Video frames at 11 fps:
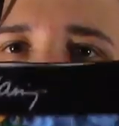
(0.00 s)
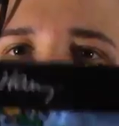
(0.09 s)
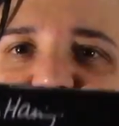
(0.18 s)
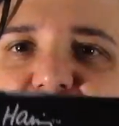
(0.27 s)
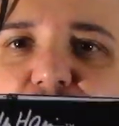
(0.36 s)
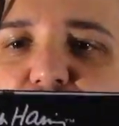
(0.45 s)

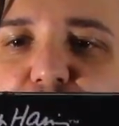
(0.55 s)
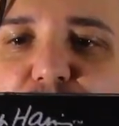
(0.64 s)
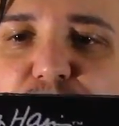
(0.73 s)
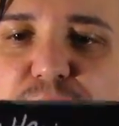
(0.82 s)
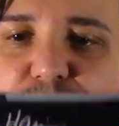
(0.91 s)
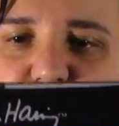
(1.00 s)
These are
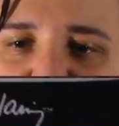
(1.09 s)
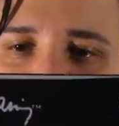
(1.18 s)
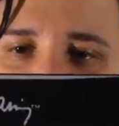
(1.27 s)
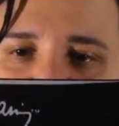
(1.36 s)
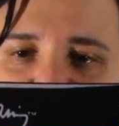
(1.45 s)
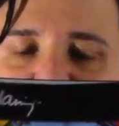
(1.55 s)
blue
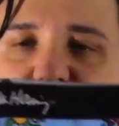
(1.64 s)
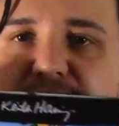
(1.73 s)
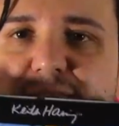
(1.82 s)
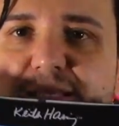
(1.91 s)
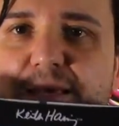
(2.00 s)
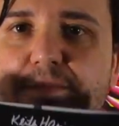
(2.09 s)
with the
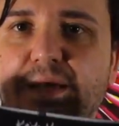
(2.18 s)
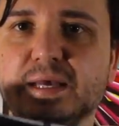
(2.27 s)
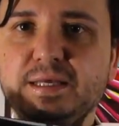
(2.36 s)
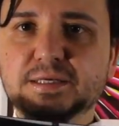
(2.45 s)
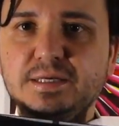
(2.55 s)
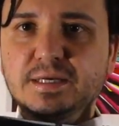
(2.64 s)
same
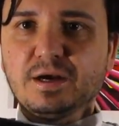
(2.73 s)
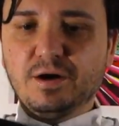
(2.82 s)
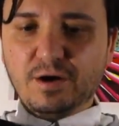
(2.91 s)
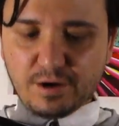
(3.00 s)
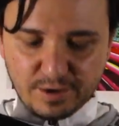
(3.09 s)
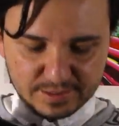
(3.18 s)

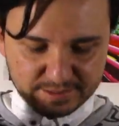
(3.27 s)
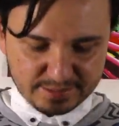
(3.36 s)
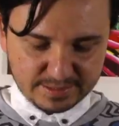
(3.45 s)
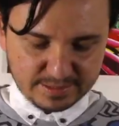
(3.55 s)
heart